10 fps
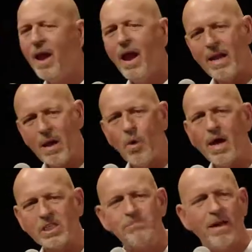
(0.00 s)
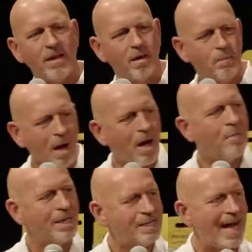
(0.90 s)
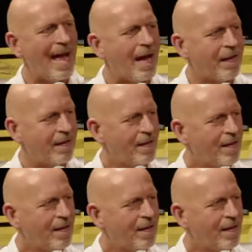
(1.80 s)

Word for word: And I watch my mom and dad